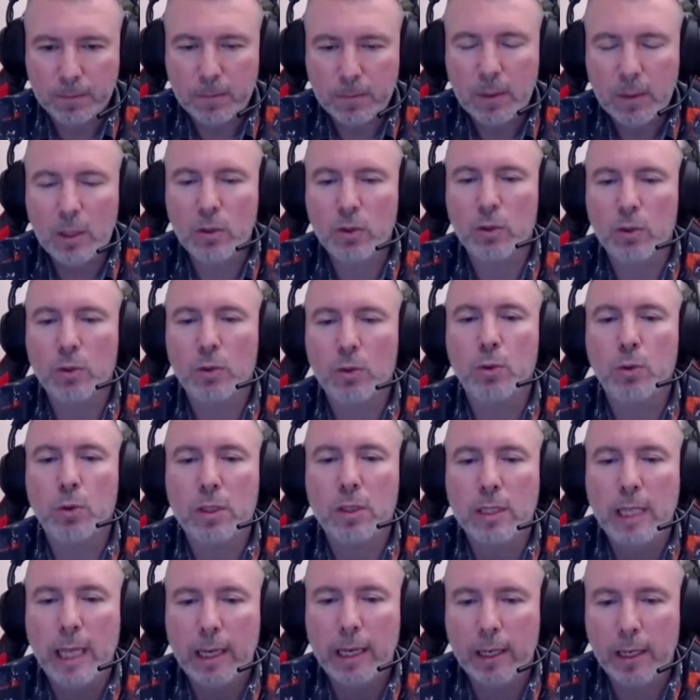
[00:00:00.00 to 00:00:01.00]
So to
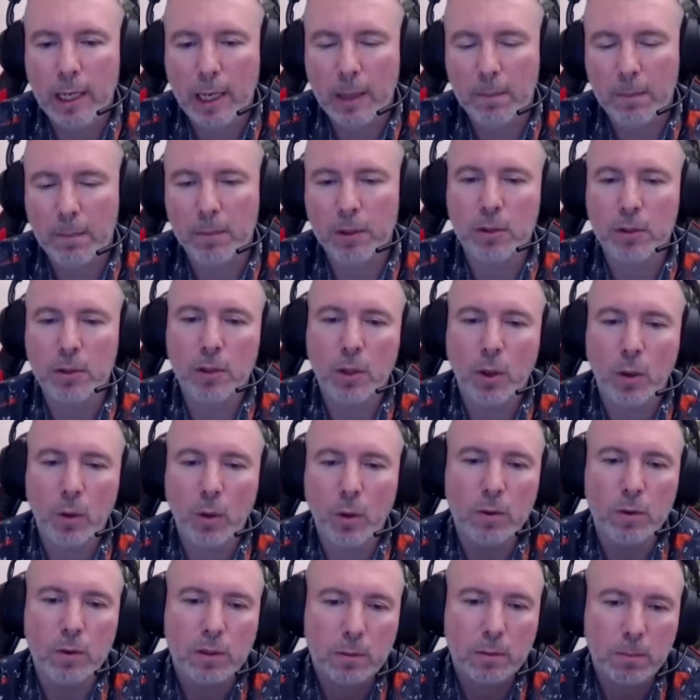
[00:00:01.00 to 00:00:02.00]
set it up with
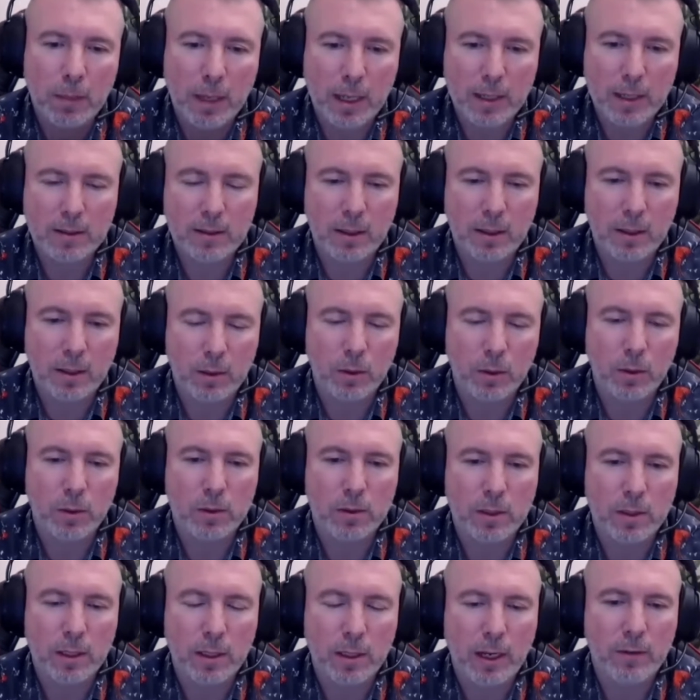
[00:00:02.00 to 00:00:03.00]
nodes, master
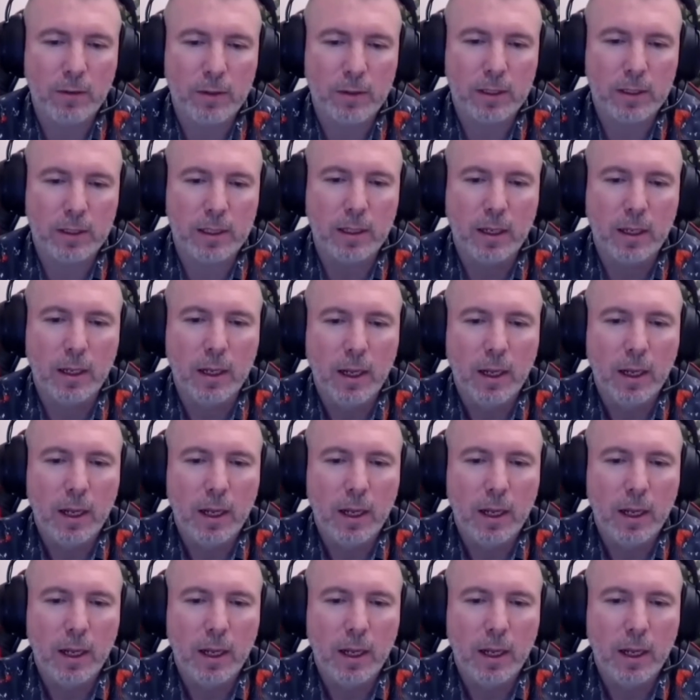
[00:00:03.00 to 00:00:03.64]
nodes, and everything.